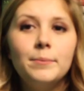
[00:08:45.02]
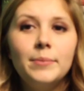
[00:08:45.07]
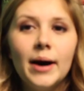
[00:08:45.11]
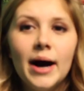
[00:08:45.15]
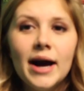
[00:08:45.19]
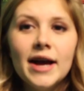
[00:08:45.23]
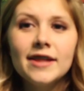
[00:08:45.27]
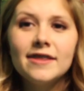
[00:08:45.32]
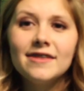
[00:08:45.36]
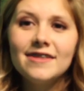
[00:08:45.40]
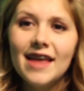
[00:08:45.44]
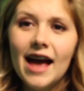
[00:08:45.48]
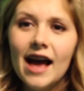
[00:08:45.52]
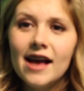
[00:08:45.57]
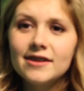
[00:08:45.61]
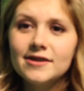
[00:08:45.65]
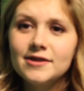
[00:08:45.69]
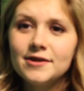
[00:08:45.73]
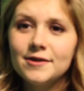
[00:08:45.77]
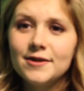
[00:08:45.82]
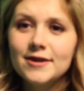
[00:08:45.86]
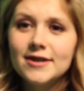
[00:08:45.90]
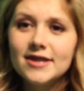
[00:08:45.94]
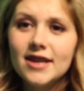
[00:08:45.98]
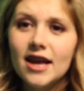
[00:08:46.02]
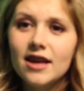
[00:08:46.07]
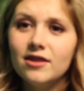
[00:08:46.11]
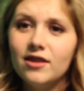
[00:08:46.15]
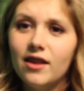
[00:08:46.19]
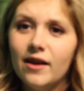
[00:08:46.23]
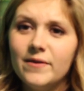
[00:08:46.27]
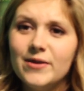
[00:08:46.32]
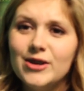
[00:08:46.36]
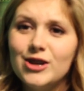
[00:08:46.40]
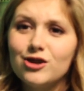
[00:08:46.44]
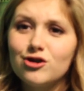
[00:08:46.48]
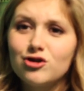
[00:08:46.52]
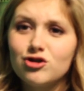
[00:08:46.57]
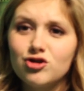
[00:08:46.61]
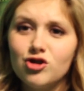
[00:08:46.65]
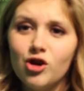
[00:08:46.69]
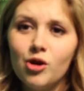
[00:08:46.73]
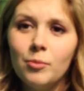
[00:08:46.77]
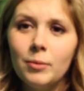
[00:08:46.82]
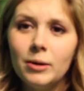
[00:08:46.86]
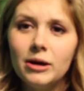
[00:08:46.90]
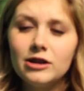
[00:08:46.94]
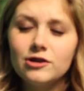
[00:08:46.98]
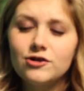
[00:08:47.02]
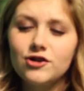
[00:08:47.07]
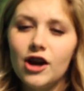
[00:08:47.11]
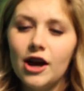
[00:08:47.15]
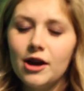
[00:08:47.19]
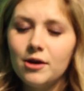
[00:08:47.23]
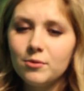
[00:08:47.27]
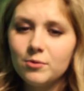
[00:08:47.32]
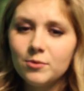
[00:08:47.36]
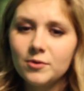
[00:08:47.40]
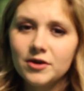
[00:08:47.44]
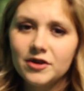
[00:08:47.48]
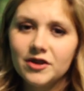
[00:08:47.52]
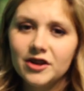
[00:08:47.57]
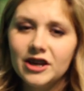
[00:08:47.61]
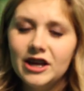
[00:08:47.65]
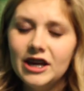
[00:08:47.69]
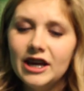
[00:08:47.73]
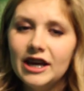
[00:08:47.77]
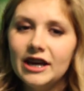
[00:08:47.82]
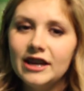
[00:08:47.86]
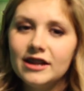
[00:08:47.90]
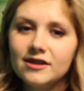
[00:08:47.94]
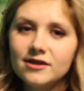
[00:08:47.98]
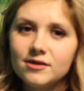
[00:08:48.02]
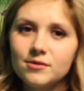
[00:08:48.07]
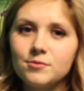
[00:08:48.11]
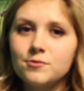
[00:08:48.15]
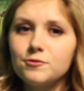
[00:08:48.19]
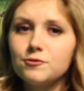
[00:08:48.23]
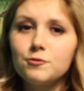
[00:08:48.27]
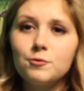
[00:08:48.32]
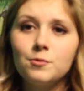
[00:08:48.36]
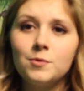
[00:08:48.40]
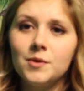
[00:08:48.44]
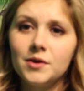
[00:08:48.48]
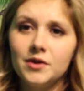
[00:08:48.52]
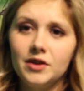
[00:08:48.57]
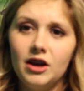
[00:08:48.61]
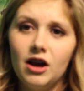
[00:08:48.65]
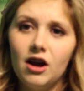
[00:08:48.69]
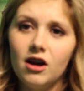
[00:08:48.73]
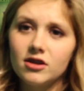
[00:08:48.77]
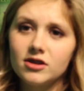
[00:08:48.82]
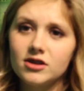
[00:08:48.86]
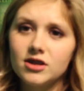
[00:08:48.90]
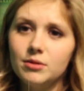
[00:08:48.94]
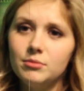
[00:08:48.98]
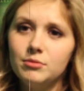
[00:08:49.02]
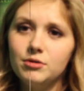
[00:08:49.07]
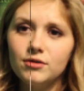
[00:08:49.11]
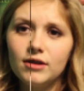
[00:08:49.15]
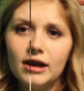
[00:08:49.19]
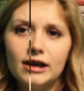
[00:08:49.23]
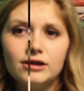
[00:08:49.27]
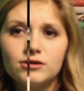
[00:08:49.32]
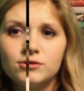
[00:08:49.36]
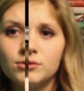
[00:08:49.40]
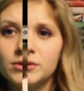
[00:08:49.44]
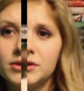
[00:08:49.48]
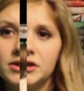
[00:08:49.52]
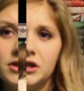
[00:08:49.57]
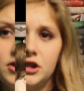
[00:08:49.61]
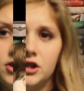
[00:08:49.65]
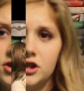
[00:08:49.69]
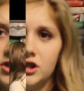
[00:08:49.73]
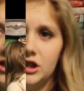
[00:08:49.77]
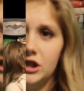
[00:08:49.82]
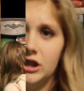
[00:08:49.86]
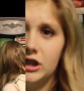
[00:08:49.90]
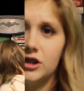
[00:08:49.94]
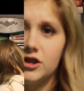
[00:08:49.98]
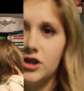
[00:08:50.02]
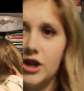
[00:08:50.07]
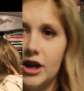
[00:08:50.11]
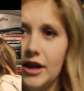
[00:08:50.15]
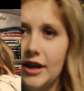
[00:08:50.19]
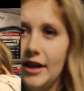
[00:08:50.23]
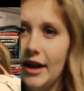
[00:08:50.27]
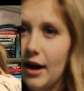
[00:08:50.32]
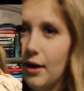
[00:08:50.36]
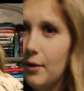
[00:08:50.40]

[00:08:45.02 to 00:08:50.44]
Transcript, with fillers: But that series, I love it so much. It's really awesome. You guys really just need to check it